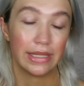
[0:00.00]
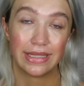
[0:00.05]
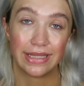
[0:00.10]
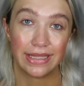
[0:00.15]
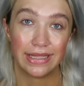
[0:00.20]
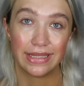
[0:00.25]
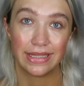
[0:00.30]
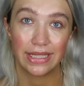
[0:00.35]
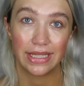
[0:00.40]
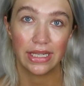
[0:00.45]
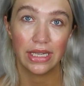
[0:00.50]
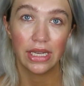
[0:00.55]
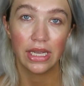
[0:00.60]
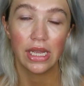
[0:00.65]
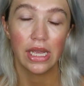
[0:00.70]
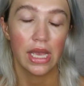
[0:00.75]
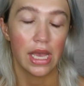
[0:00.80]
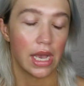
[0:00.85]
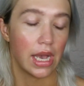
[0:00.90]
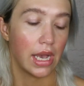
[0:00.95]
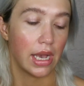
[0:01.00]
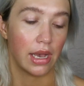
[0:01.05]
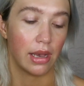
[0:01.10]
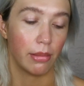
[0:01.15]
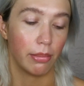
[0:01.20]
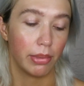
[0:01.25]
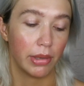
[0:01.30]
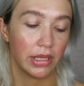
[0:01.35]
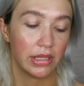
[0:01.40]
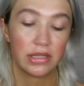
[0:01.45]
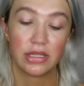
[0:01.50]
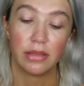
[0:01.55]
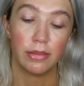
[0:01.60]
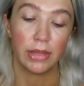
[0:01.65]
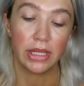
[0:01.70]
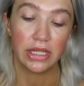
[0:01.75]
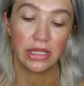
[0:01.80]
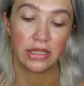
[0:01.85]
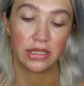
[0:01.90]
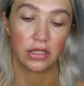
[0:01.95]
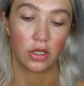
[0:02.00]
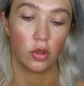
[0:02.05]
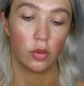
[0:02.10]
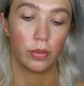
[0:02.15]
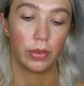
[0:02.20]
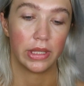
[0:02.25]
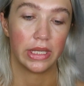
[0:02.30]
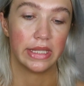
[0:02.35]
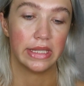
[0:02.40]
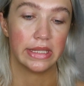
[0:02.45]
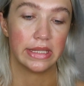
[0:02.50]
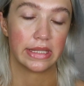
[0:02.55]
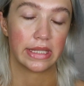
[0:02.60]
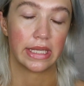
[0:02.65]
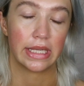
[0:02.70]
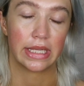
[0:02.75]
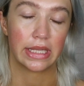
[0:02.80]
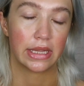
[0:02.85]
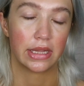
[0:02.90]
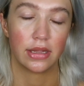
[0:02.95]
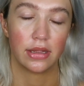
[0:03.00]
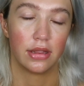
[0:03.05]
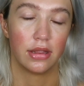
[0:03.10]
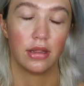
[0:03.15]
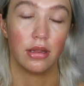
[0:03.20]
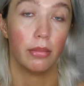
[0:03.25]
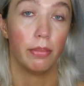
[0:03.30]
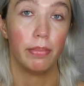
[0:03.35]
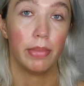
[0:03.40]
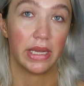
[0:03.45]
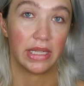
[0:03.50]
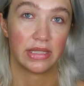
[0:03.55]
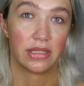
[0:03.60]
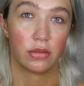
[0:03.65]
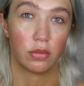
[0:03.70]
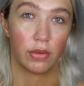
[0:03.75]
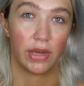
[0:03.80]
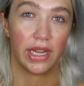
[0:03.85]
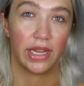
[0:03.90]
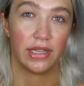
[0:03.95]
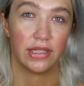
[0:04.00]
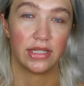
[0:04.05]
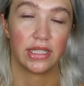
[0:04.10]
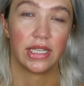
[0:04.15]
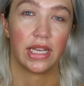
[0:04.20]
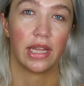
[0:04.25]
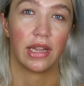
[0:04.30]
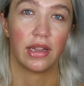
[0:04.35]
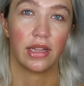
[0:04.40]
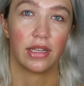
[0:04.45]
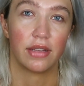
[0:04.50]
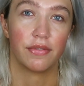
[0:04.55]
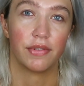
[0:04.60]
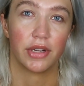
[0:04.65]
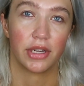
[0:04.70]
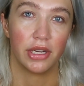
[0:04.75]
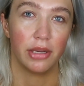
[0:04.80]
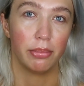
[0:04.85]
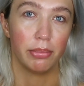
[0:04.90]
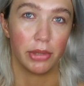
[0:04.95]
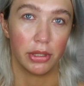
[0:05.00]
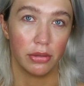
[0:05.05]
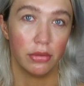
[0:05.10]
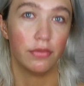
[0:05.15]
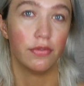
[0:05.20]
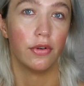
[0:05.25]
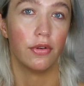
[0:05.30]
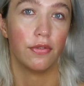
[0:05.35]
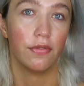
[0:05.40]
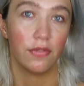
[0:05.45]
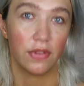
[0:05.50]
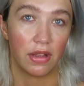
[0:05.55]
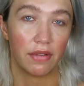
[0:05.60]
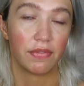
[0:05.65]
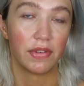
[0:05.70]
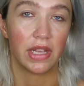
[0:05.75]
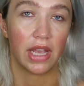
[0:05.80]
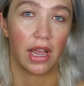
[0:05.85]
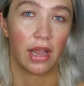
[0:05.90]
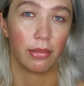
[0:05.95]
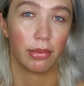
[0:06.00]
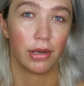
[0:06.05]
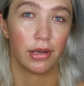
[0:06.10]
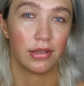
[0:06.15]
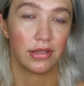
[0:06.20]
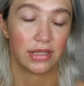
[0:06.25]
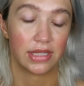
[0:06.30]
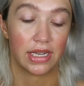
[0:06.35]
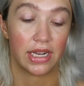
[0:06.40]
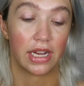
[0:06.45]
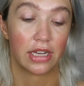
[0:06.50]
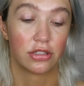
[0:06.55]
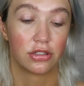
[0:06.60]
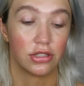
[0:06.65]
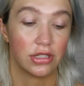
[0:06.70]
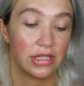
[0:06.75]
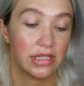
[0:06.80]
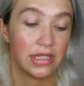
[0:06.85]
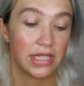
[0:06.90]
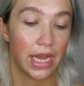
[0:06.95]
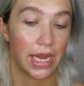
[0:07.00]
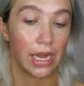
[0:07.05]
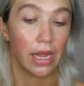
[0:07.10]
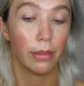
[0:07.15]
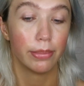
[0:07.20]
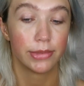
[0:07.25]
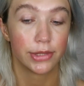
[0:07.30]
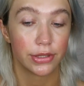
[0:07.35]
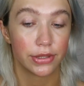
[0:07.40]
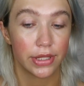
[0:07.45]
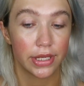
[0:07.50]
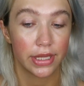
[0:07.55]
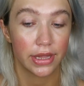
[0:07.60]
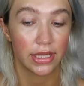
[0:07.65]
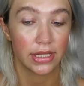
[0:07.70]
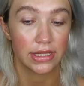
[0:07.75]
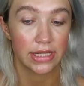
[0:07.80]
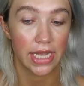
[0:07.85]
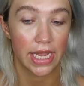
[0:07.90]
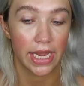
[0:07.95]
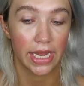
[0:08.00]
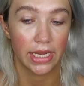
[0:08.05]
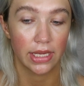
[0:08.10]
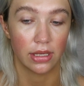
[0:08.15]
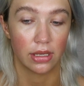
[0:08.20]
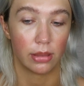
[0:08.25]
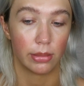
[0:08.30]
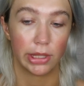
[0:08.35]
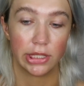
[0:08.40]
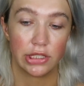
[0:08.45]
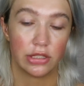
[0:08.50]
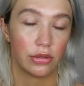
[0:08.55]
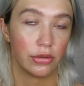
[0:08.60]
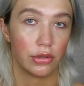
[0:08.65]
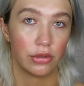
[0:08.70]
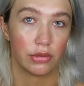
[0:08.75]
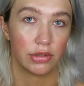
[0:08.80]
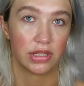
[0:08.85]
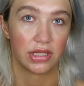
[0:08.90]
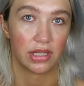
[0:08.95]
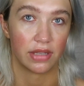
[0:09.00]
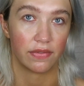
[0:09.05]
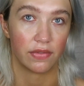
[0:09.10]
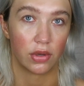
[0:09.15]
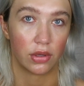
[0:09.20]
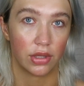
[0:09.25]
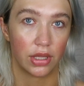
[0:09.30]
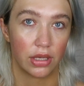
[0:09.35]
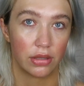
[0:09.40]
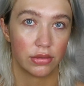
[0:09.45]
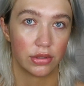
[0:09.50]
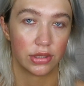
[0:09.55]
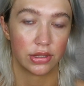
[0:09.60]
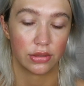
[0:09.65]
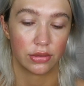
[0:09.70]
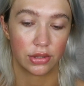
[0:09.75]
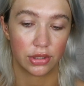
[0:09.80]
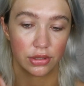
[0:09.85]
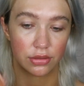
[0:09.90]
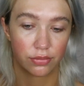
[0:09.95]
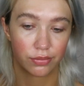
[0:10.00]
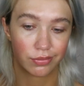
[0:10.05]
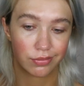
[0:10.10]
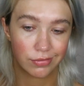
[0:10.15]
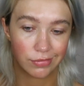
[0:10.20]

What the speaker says: tinted. But to me, soap is like the best way to get like very beautiful fluffy eyebrows that actually stay up during the day. I don't notice they fall down, so they're